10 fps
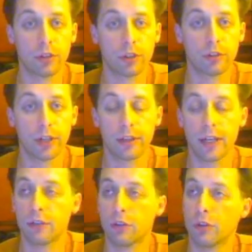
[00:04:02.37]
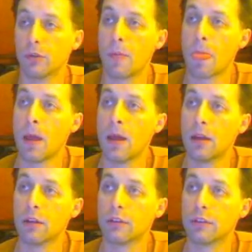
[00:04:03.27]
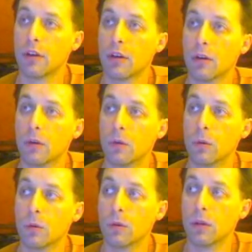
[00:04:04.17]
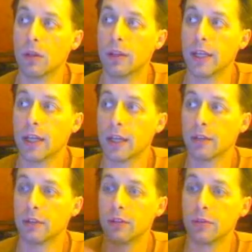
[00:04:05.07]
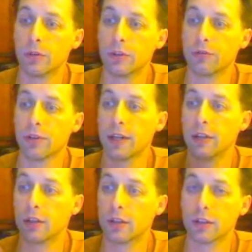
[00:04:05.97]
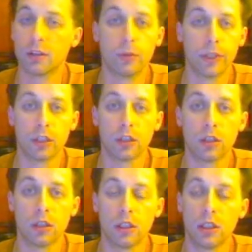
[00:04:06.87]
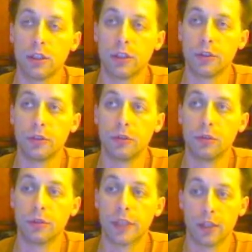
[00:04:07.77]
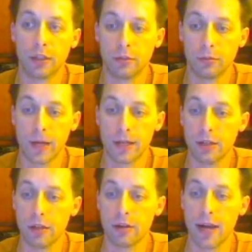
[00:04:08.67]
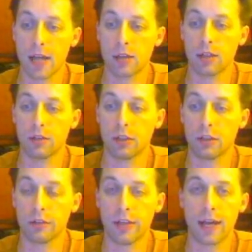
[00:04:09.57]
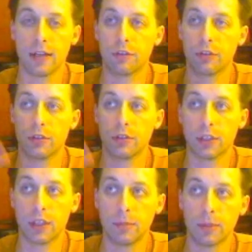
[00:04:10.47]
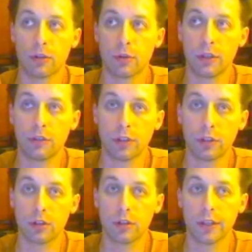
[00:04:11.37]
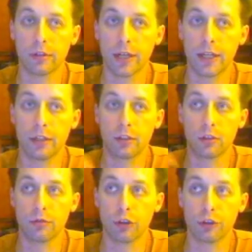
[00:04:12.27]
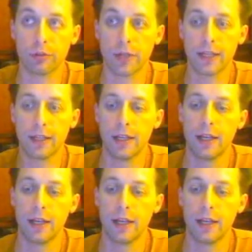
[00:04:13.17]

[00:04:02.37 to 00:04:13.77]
You can track that too. So then when you find a clear winner, you can write another ad and test that, and so you can keep increasing your click rate and your conversion rate.